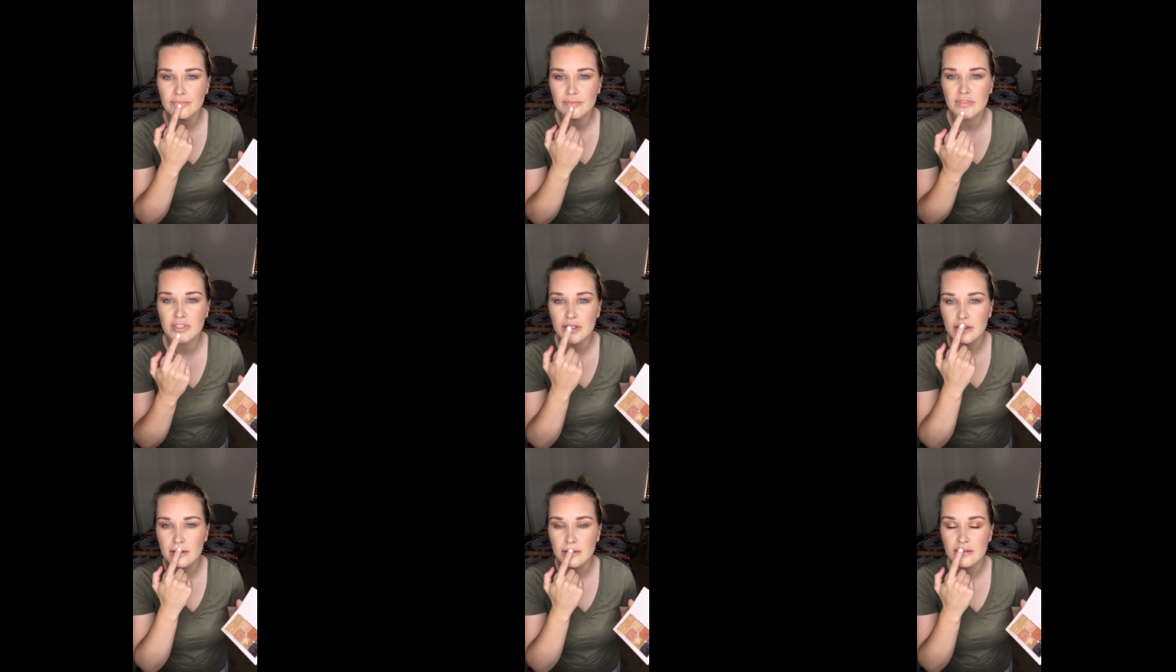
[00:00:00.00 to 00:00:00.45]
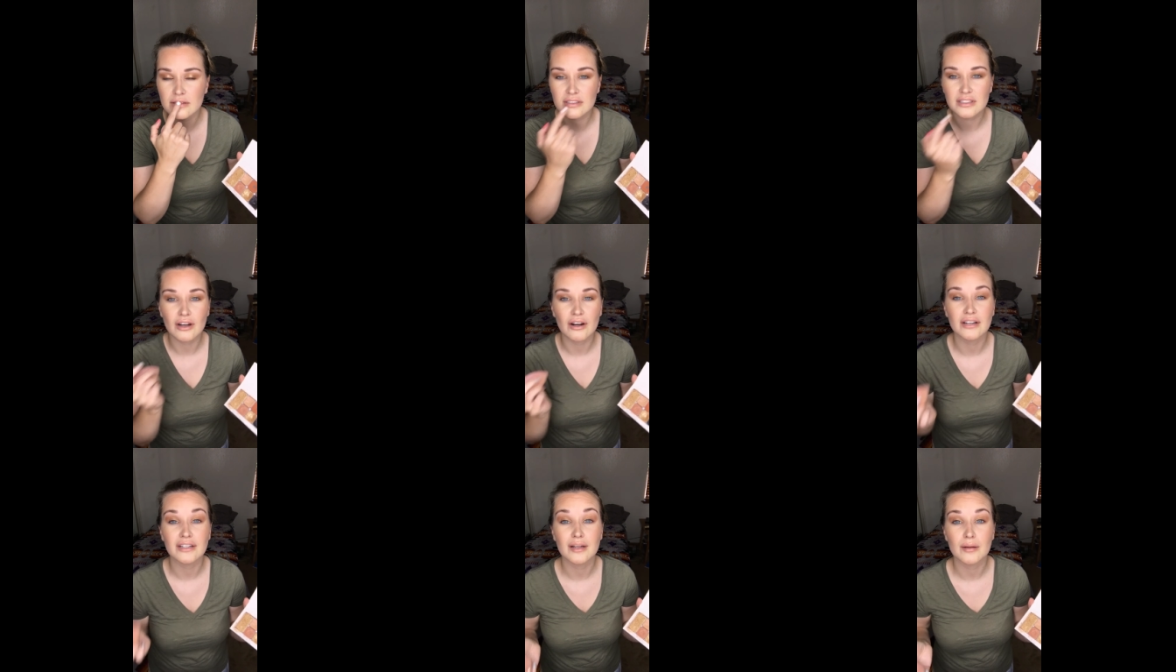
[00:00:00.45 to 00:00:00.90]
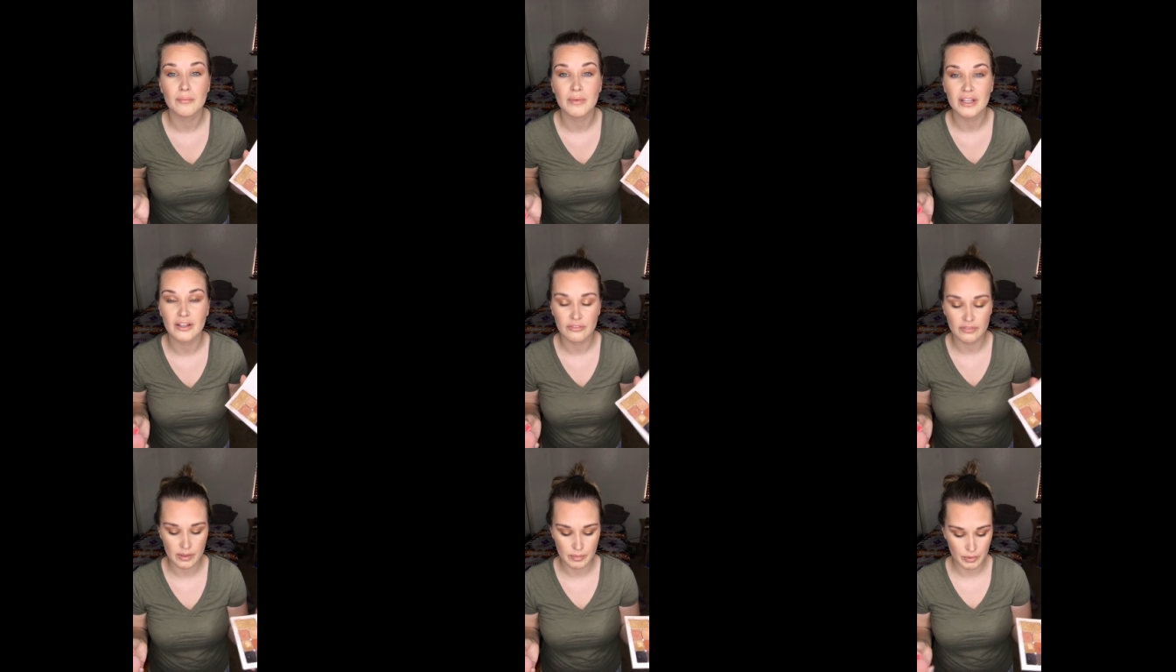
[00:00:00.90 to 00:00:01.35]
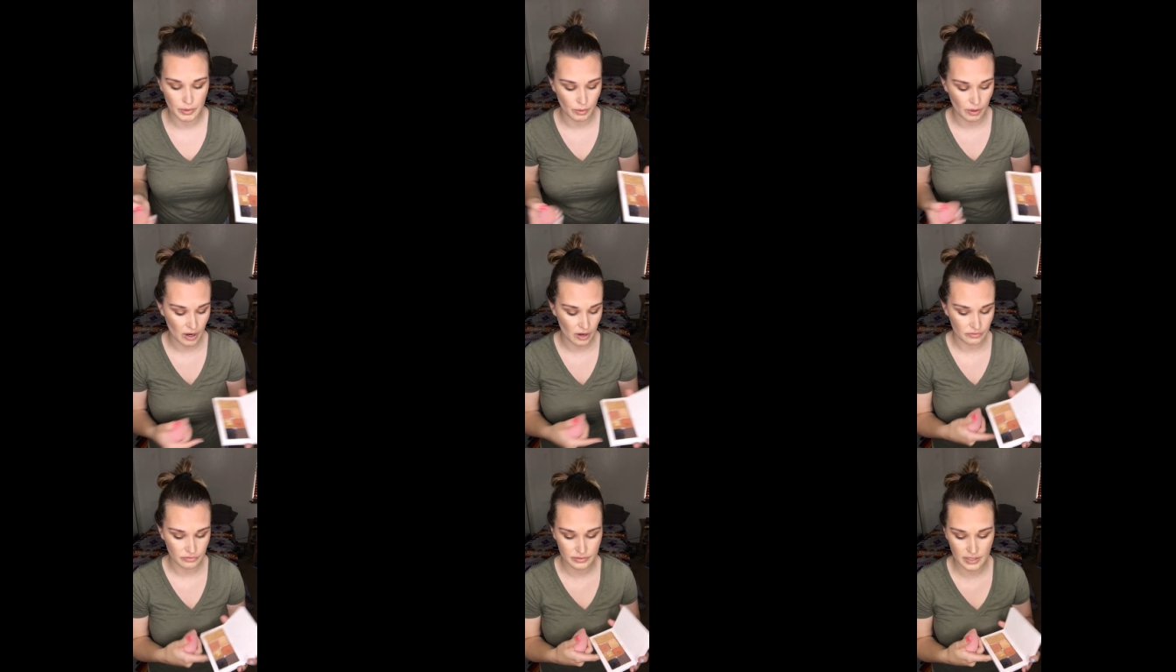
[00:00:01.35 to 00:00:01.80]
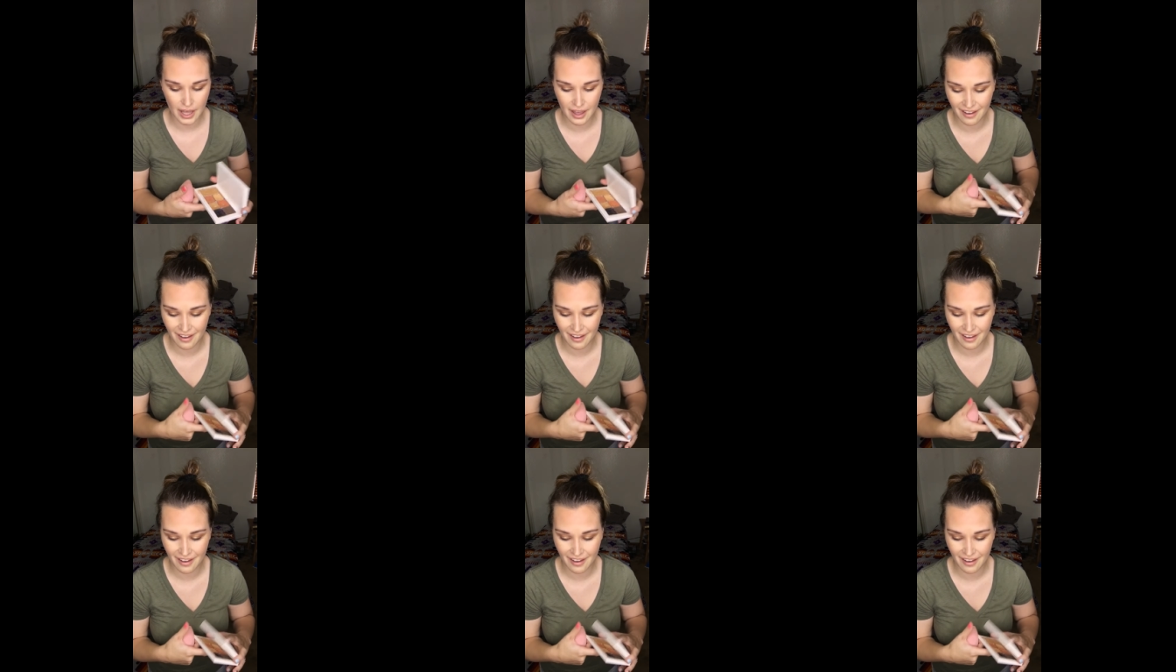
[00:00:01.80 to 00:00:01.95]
There you go. Sorry, didn't mean to flip you off.